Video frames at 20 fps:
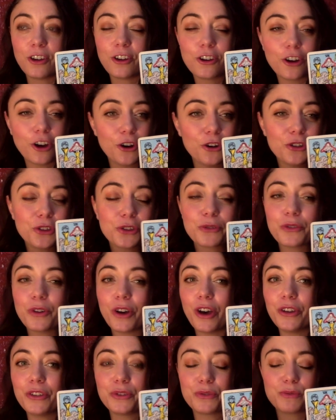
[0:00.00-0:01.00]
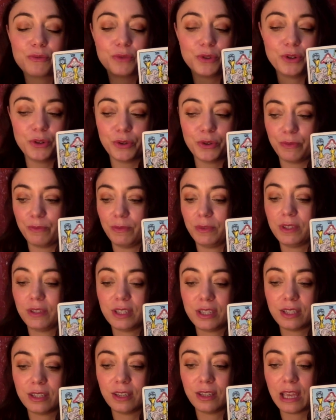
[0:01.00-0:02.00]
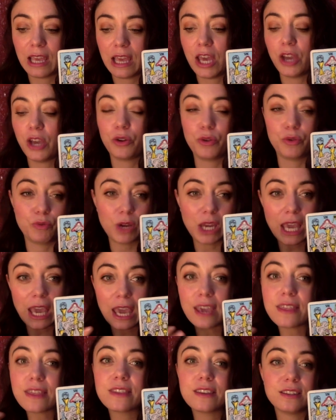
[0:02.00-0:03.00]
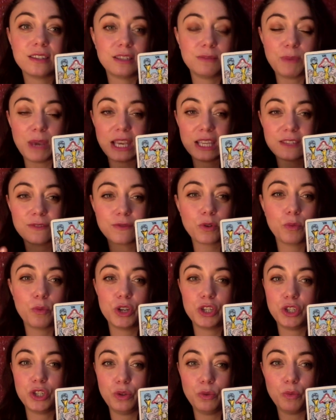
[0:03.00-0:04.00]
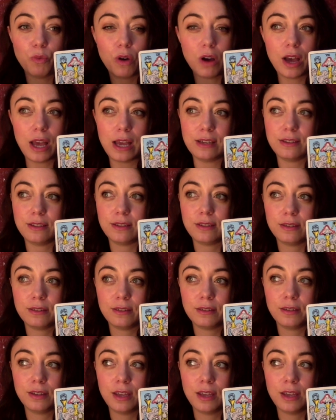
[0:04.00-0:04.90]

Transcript: go through all the rooms, create the space for what you want,